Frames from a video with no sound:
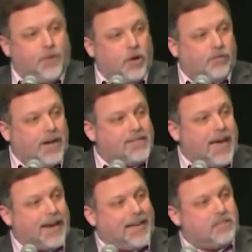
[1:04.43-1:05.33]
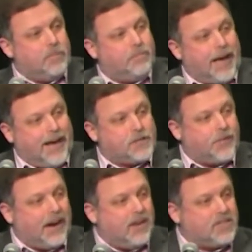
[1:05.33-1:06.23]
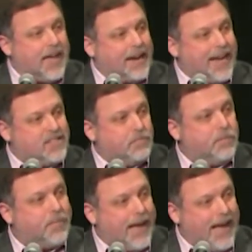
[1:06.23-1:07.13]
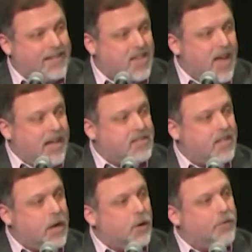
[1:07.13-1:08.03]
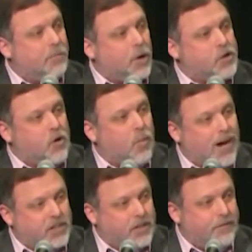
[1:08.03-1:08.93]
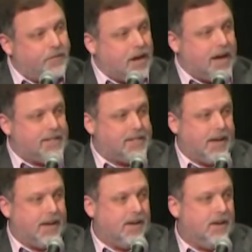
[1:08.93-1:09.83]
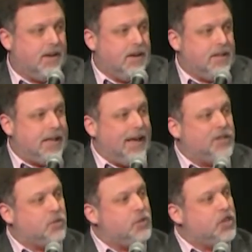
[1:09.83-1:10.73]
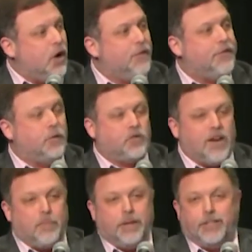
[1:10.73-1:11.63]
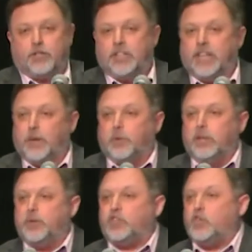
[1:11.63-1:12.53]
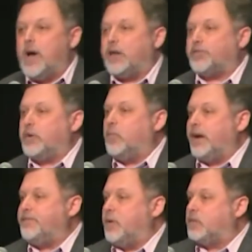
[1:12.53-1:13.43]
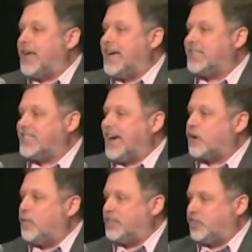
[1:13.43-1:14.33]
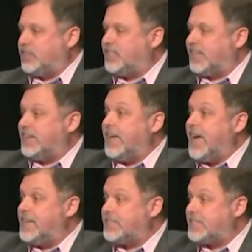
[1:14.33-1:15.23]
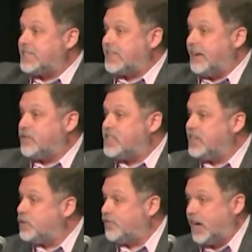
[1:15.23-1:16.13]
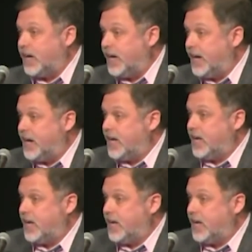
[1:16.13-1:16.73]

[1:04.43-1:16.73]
Voting Rights Act hasn't been passed. Fair Housing Act hasn't been passed. It's the year of the March on Washington, for God's sake. The answer is no, folks are not being treated equally, but 2 out of 3 white folks asked that question said, yes, everything's fine.